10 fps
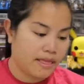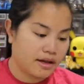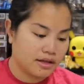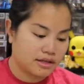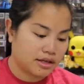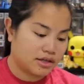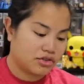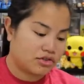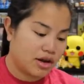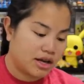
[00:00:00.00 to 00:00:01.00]
I guess I
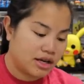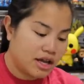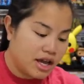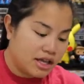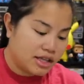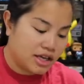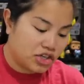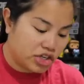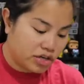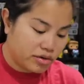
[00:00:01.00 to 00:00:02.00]
could try to.
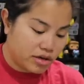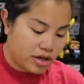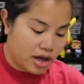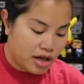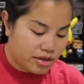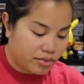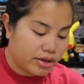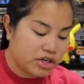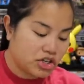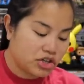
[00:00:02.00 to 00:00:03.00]
The
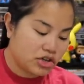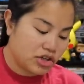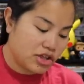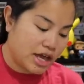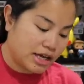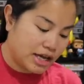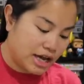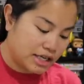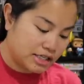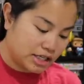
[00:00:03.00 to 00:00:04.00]
one issue that
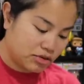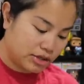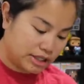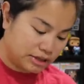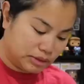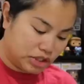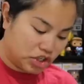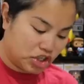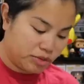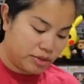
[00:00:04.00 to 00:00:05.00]
kind of sucks right now with the
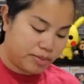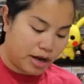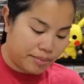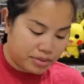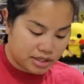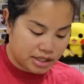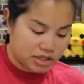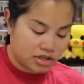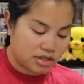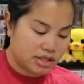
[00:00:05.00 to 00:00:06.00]
Shumi pop
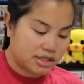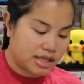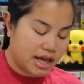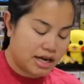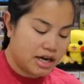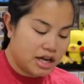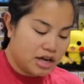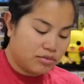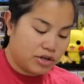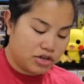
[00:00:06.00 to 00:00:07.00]
protectors is that
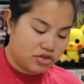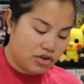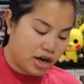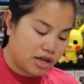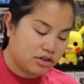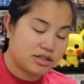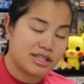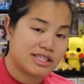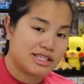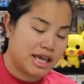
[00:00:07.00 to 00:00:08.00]
when you try to use
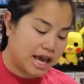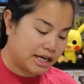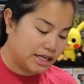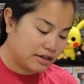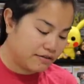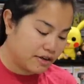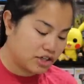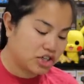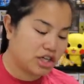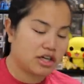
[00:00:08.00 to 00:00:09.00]
the scanning
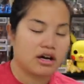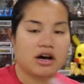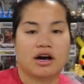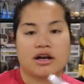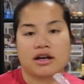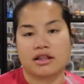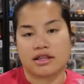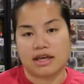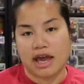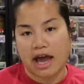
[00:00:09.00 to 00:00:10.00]
function on
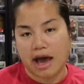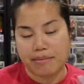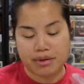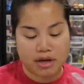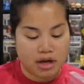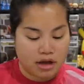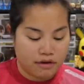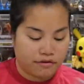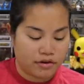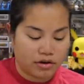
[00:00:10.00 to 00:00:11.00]
the app
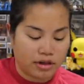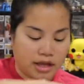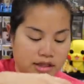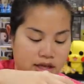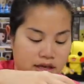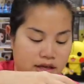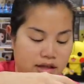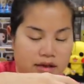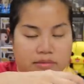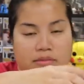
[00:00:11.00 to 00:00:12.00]
for like the,
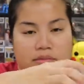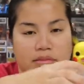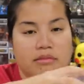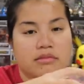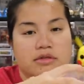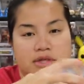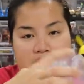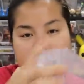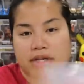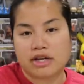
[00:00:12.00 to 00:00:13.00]
like,
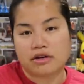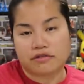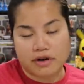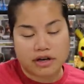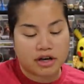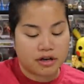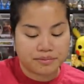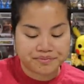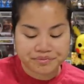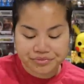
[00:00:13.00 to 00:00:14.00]
Stashpedia or Funko,